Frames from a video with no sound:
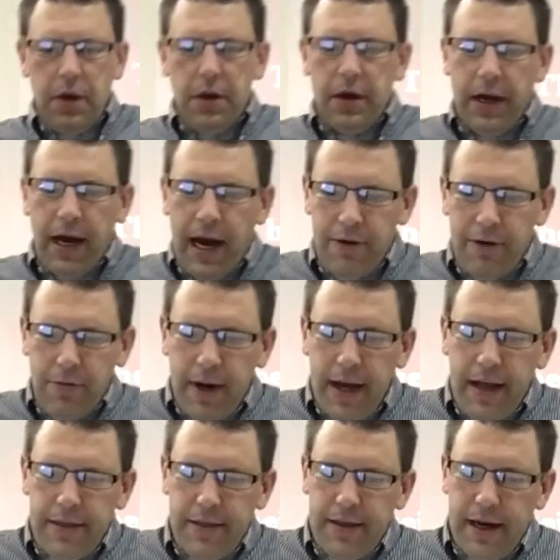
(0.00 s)
I
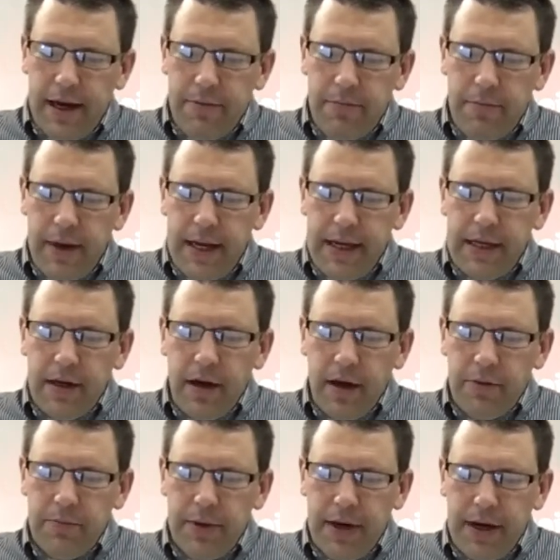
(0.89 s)
read that many
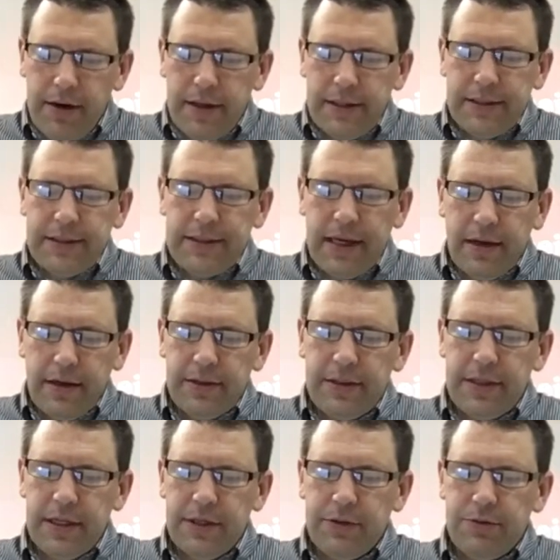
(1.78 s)
unburied
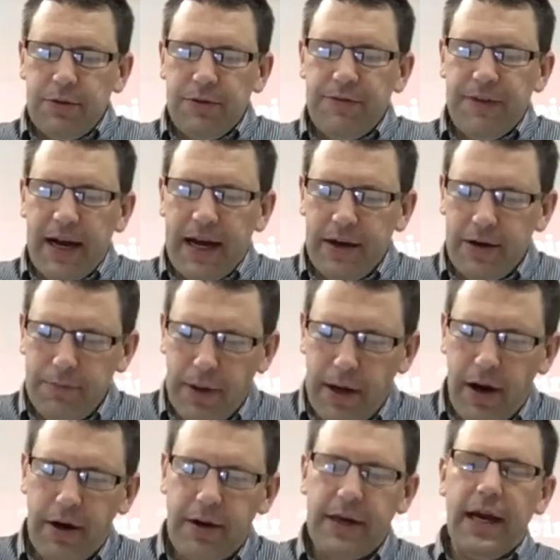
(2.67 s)
skeletons were found
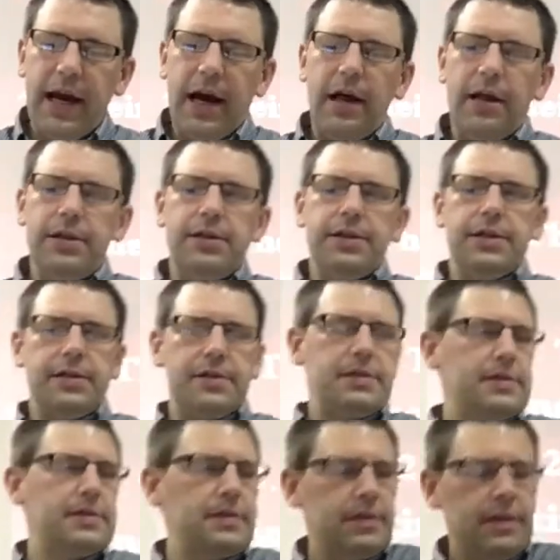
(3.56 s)
by
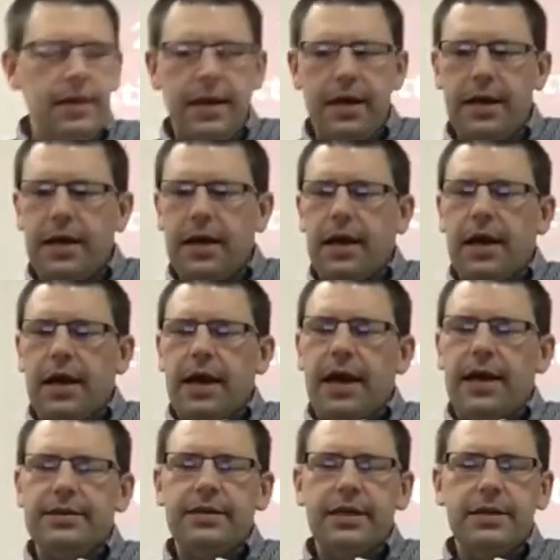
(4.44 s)
archaeologists
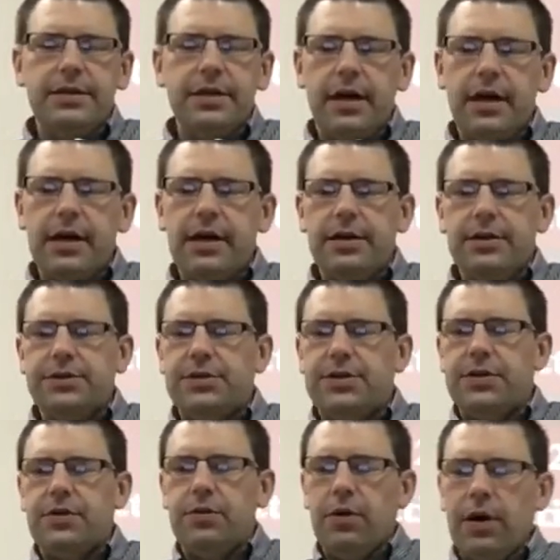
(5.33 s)
as they dug
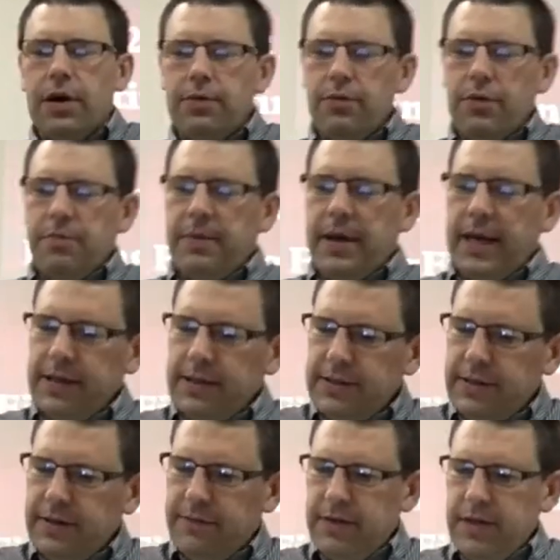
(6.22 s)
into what
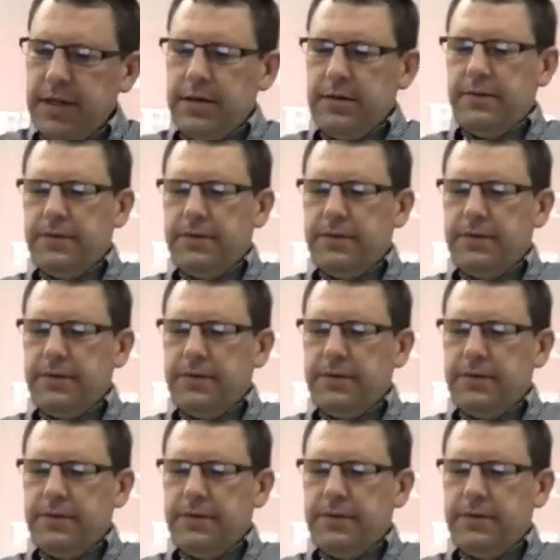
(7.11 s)
remains of Nineveh.